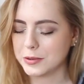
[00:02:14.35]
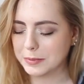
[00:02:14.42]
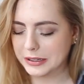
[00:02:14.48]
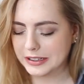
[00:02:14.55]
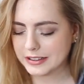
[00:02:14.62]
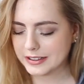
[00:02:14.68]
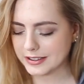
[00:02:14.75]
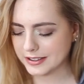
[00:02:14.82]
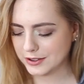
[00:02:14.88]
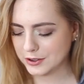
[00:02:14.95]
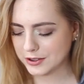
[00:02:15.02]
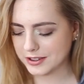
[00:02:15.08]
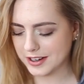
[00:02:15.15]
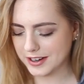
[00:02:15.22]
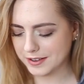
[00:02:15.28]
meat because it
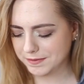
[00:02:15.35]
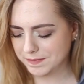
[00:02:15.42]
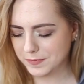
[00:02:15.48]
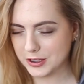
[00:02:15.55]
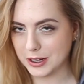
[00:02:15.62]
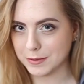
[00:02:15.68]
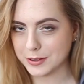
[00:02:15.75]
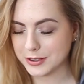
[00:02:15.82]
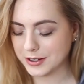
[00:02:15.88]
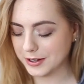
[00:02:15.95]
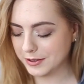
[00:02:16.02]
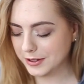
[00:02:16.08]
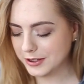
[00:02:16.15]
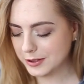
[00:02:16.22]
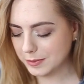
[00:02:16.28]
just kind of sounded
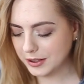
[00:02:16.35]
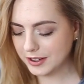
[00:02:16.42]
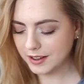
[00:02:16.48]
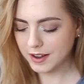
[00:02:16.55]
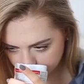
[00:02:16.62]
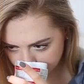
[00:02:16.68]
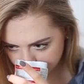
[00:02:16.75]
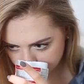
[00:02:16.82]
scary to me.